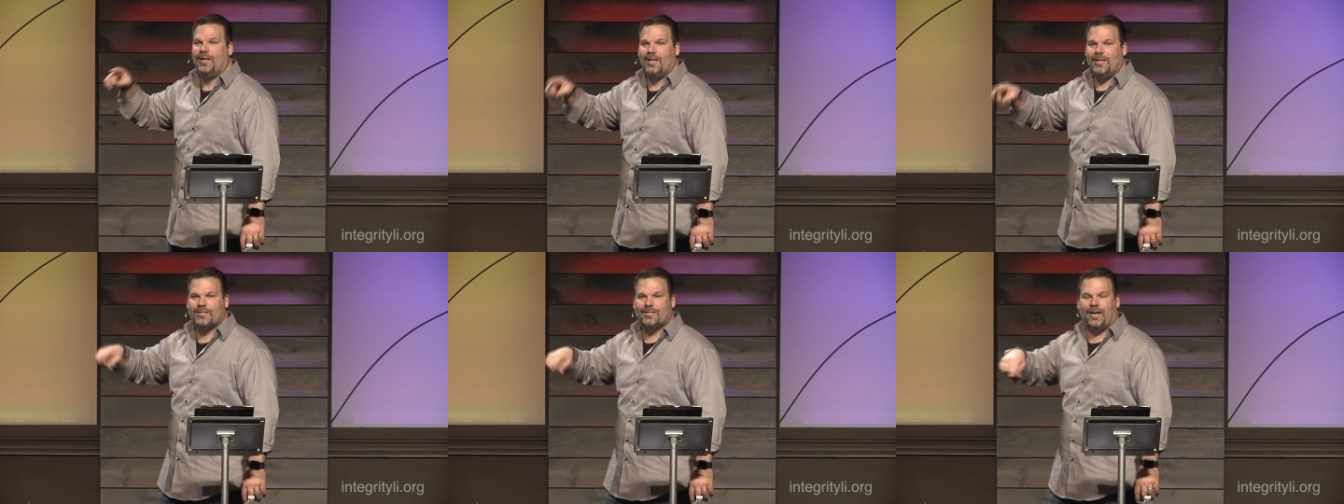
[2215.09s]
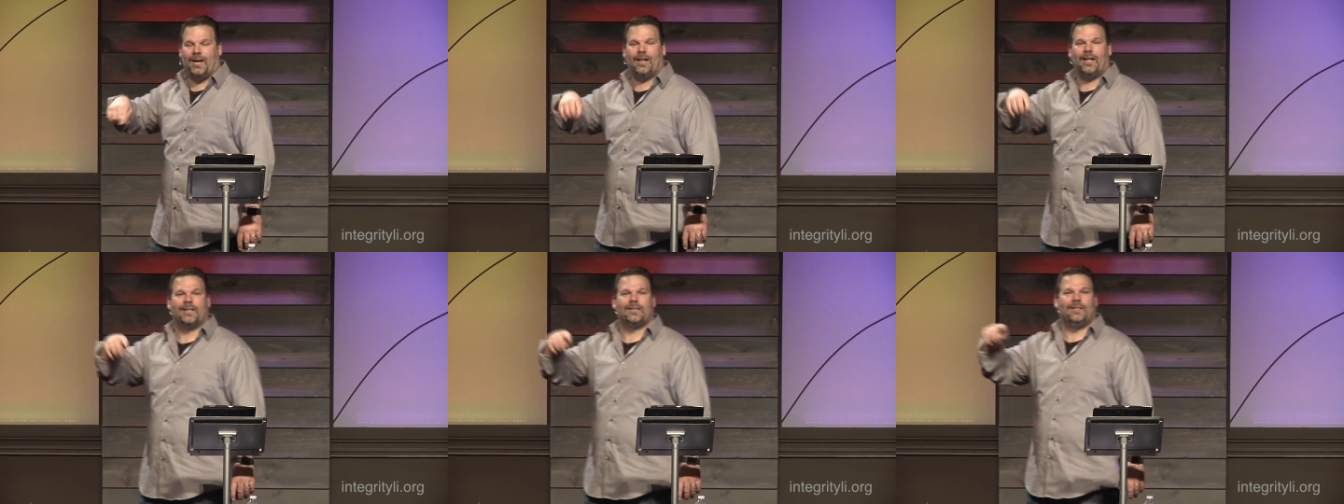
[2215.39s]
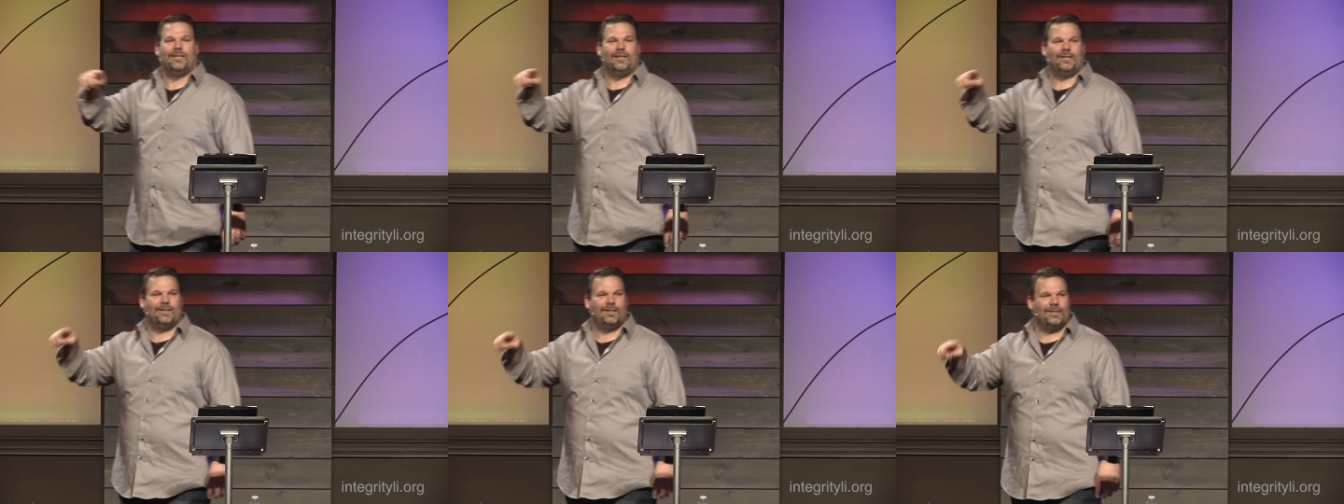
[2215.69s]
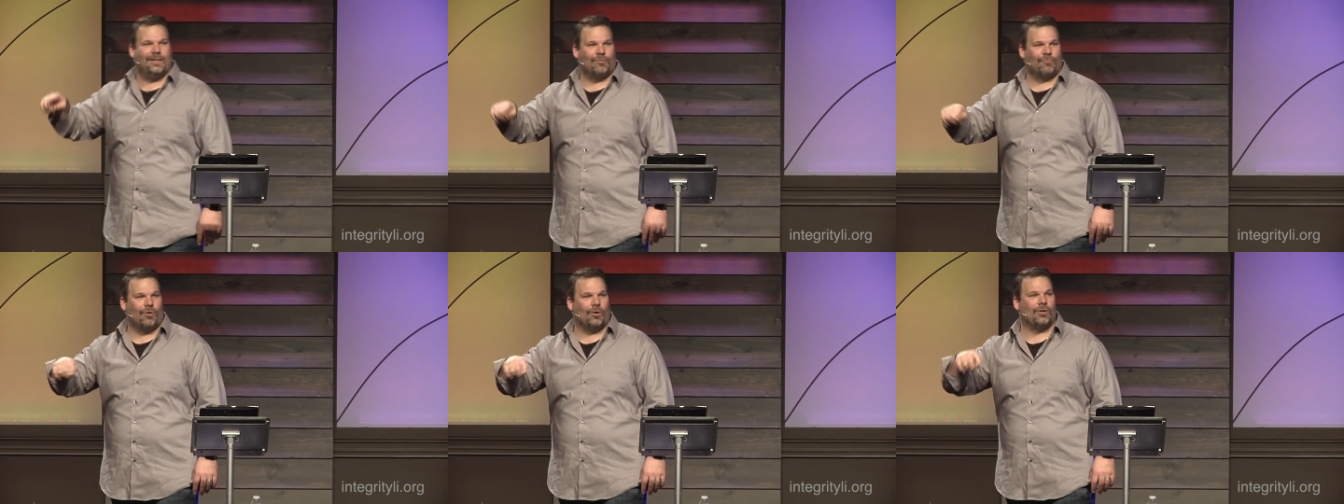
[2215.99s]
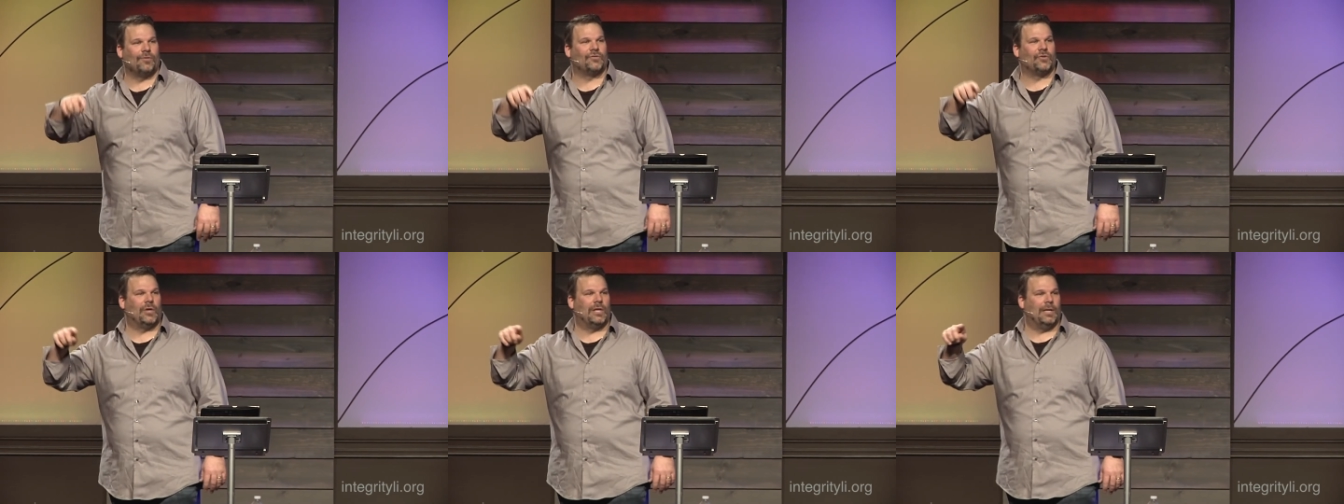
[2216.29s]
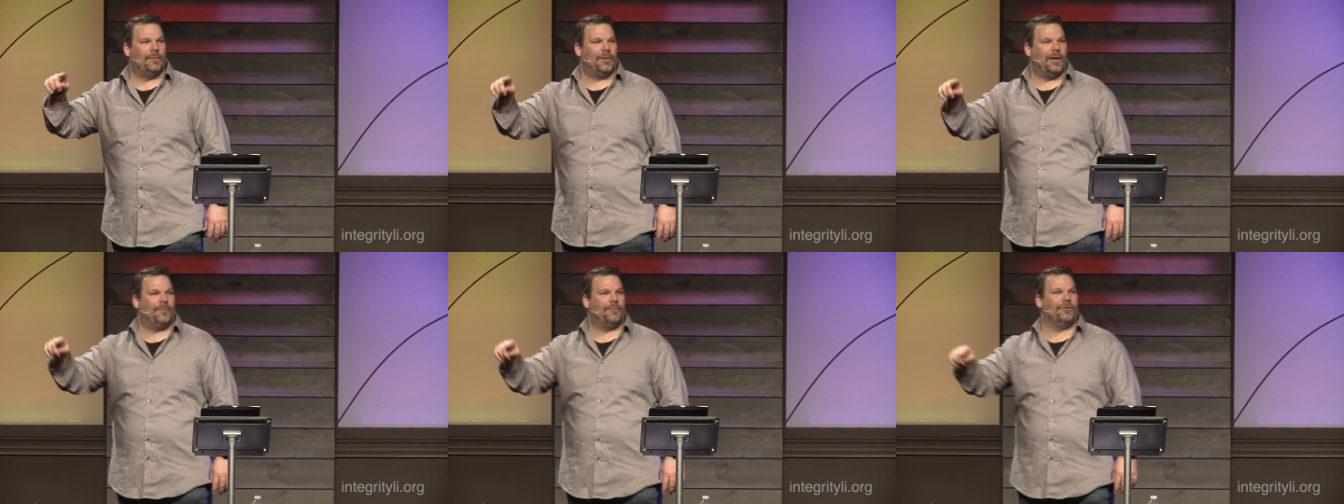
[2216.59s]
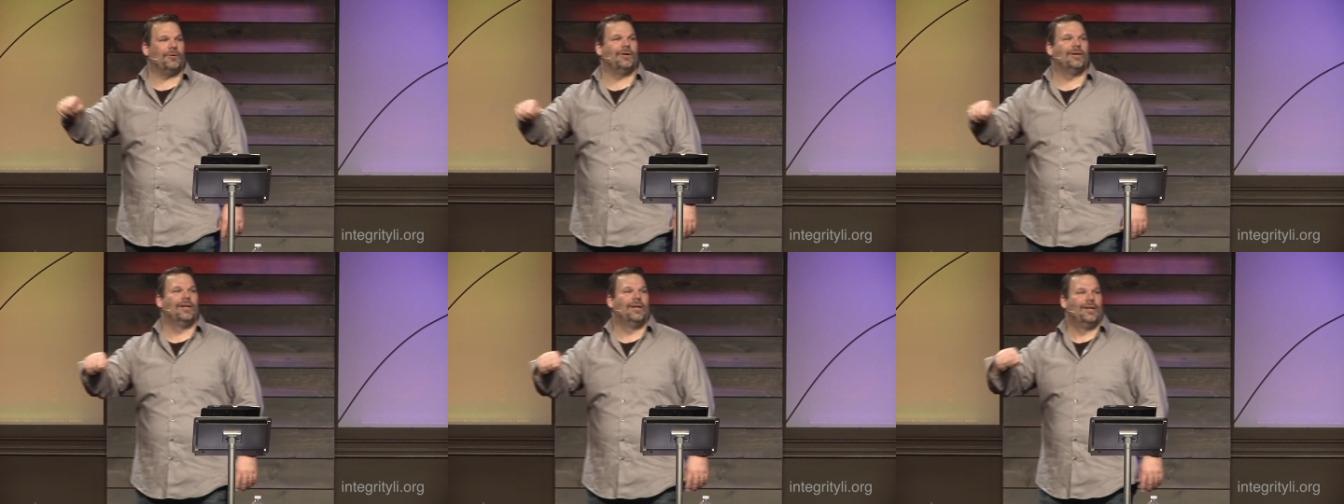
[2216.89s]
It's kind of like the, the roll of toilet
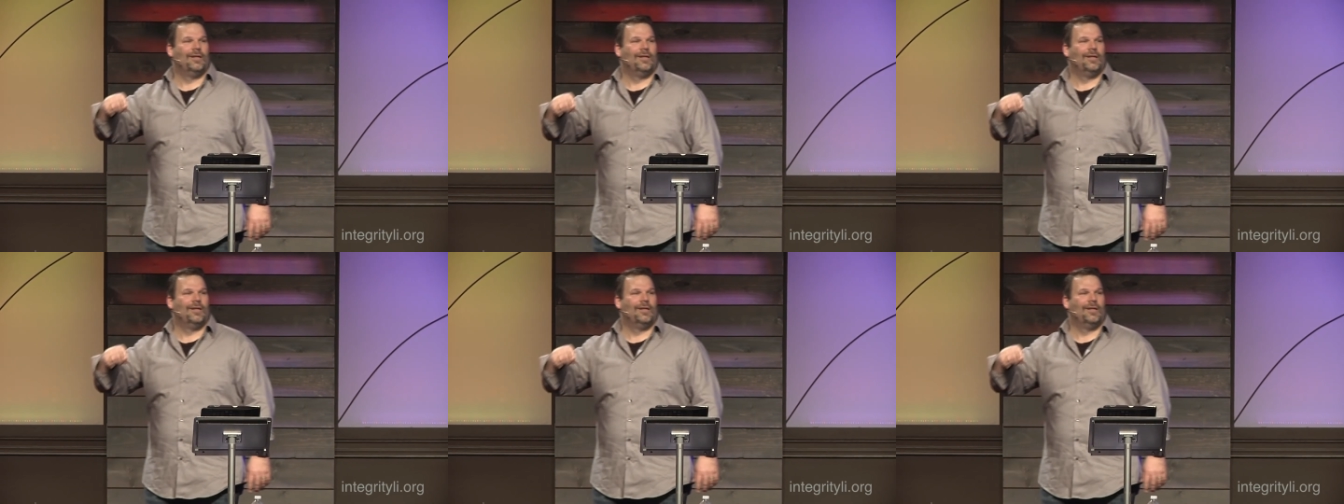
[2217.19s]
paper.